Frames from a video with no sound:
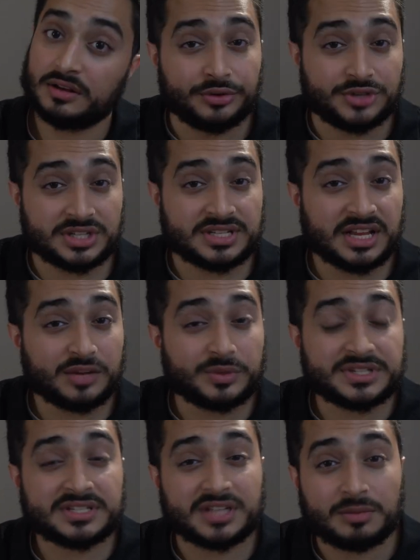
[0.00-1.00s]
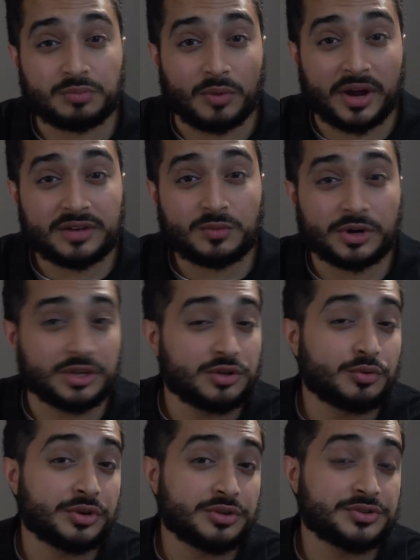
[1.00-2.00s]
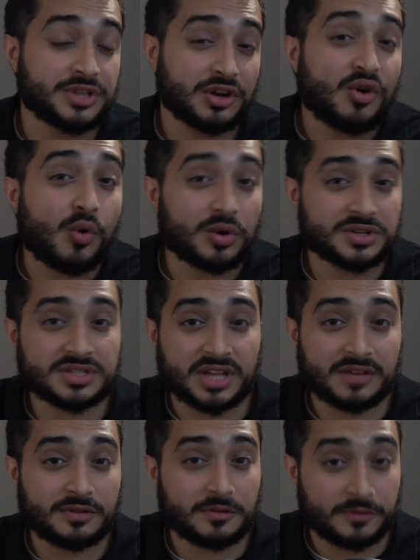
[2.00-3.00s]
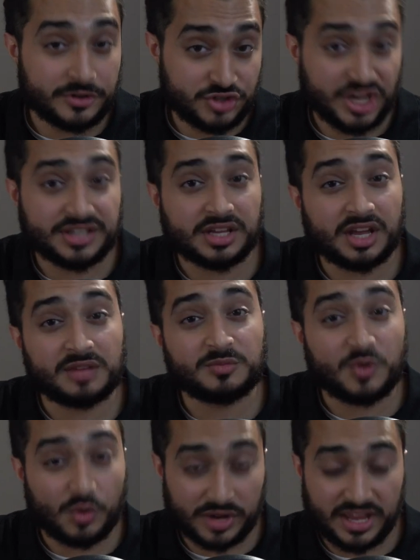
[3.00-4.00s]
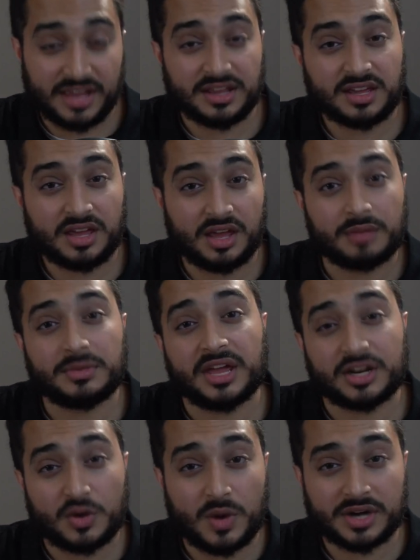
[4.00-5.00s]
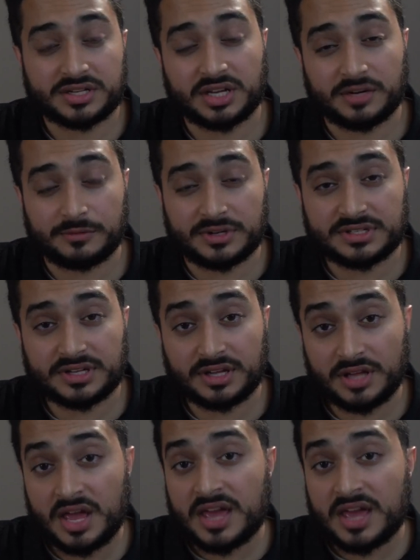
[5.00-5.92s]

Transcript: So just like with step one, where you were using Course Saver for Gen Chem, Organic Chem, and Quantitative Reasoning,